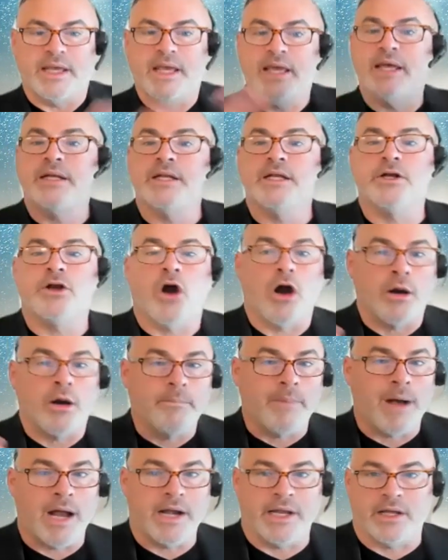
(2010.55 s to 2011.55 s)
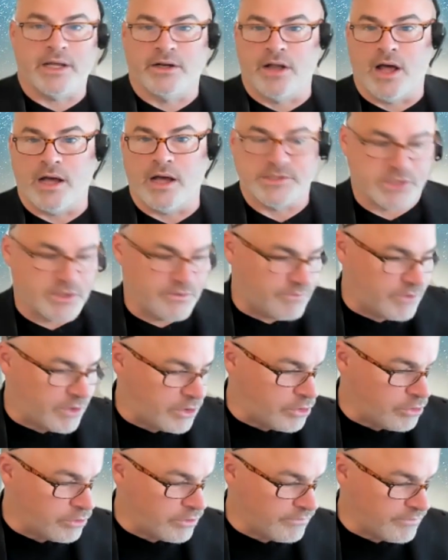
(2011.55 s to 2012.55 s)
hidden harmonic laws of the
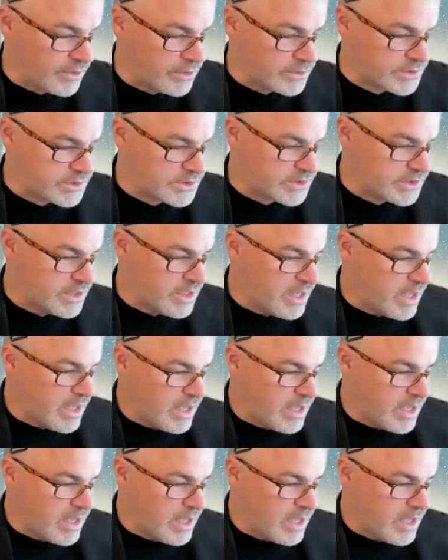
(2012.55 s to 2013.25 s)
universe.